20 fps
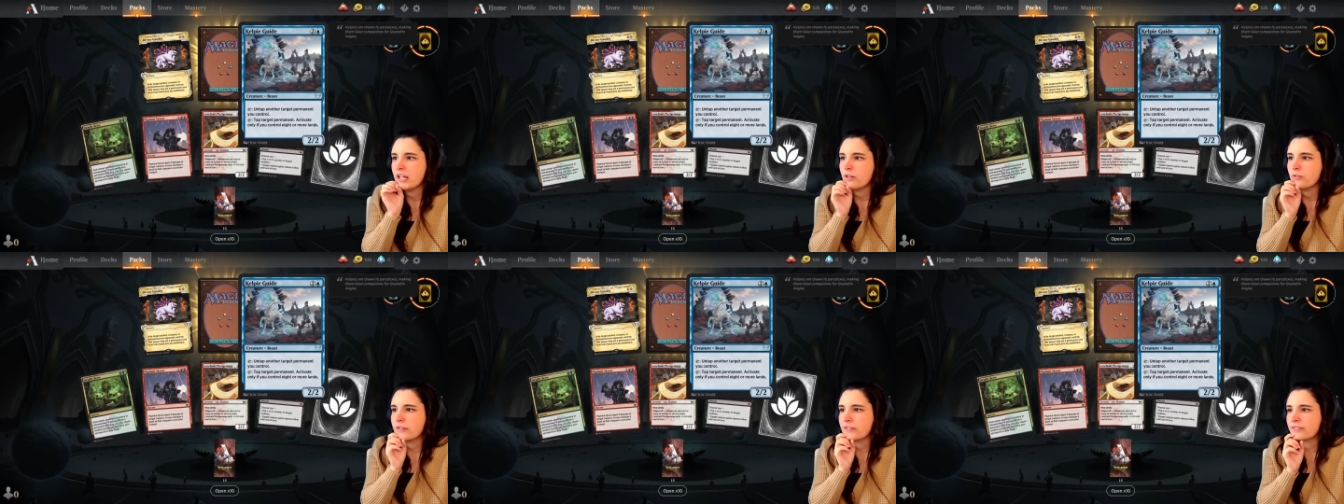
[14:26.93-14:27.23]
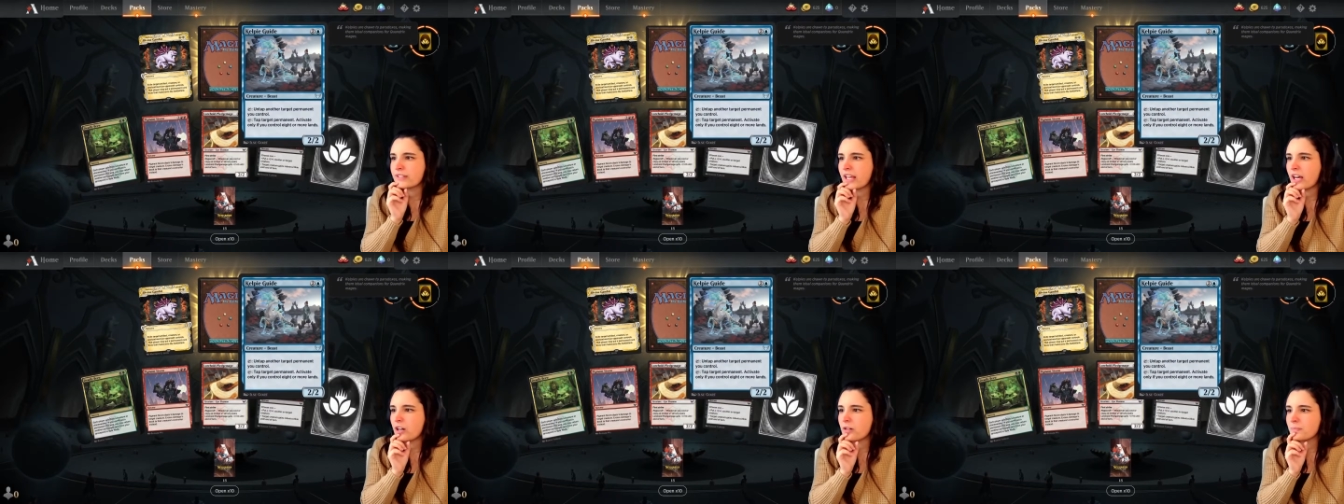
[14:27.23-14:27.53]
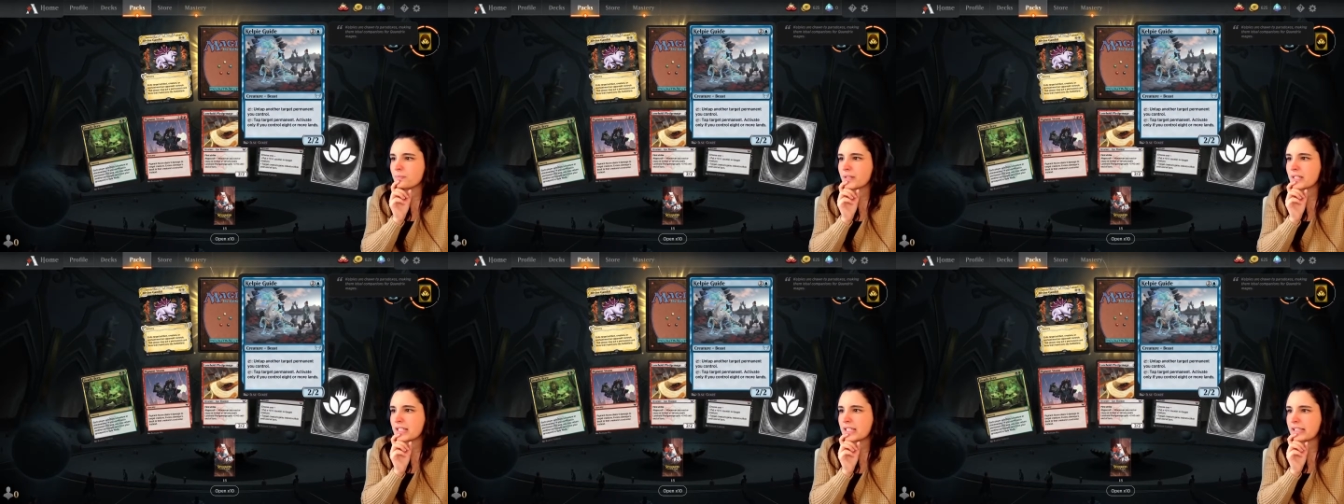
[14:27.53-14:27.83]
With
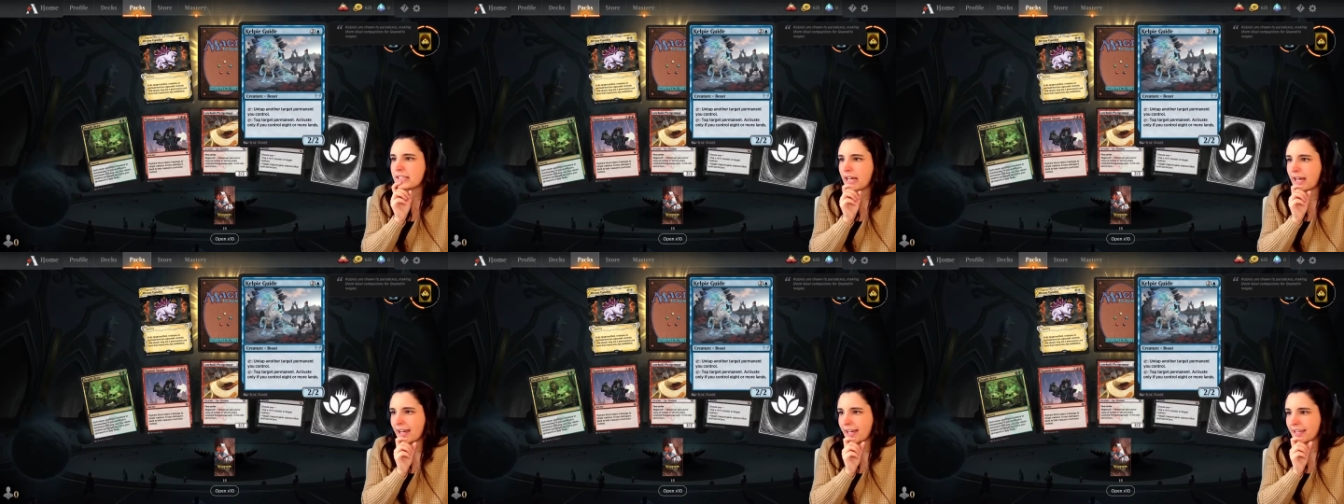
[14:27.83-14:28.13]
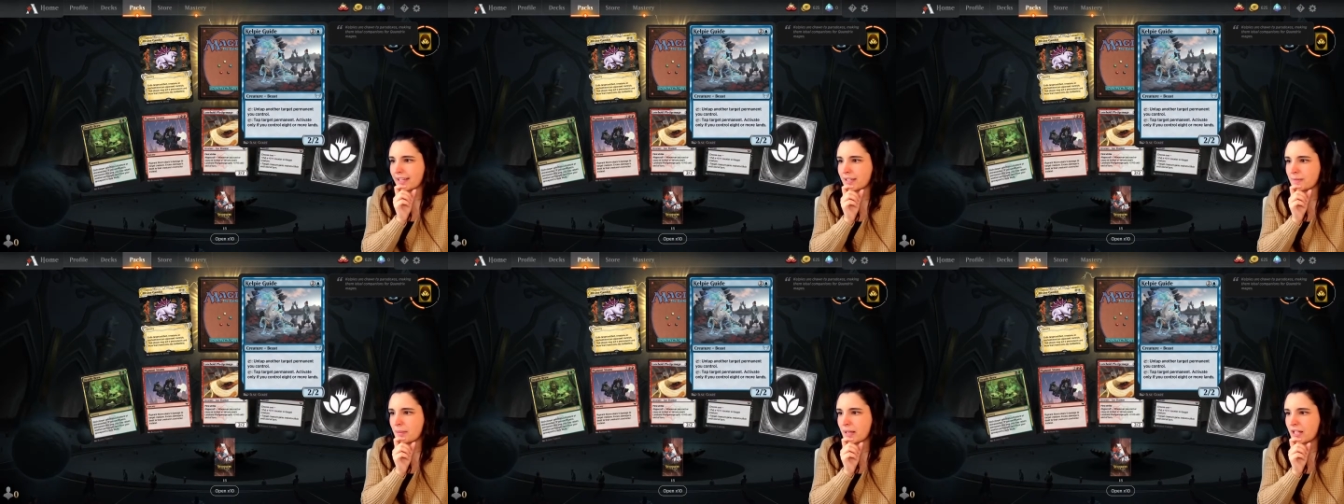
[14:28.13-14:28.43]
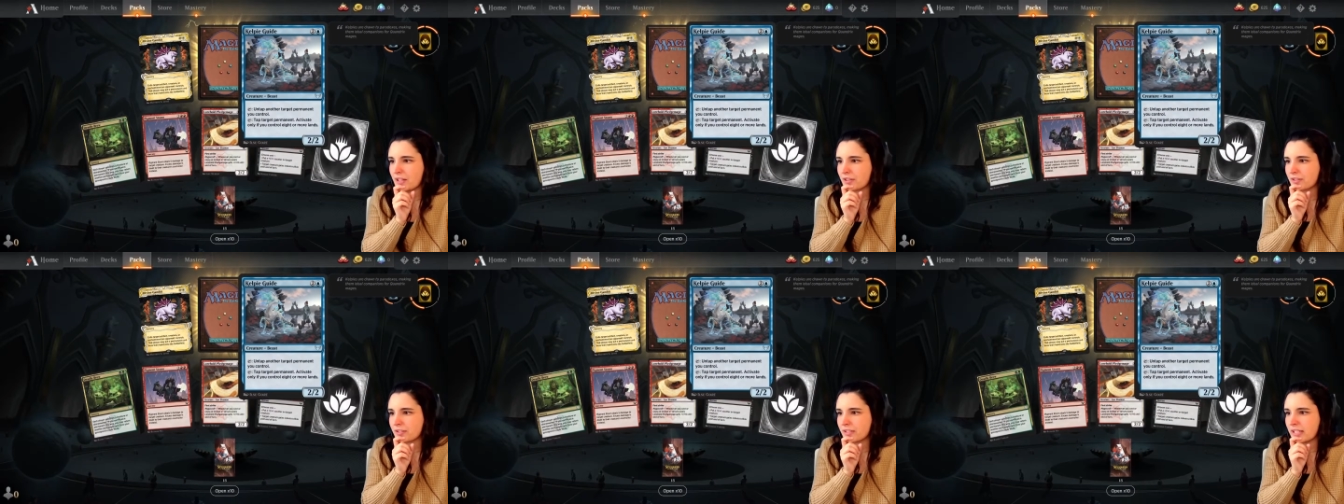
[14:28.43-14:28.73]
Kelpie Guide, pay
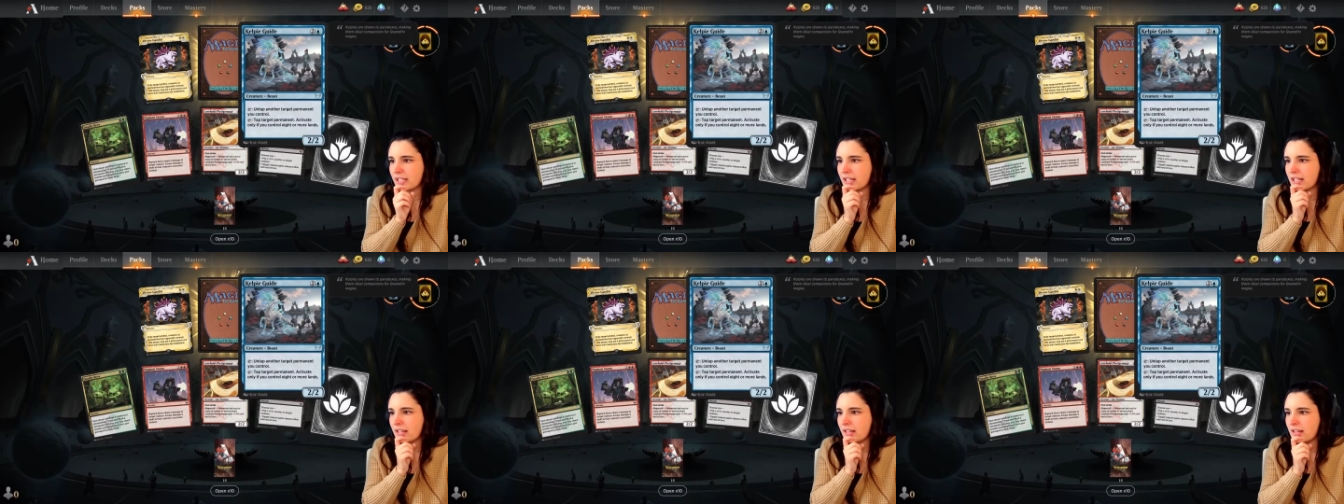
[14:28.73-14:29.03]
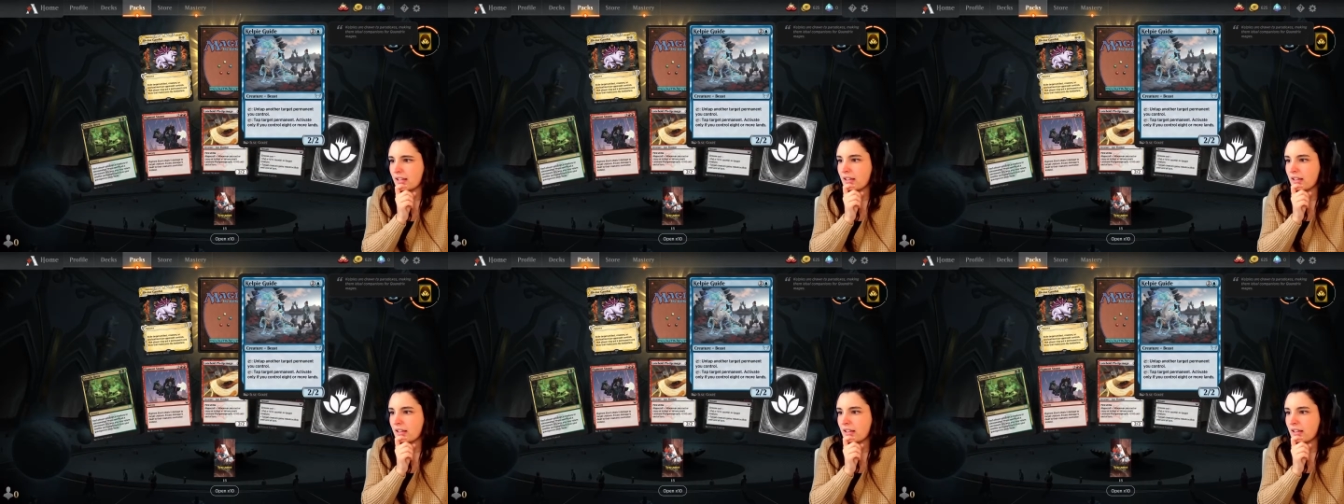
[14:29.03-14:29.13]
3.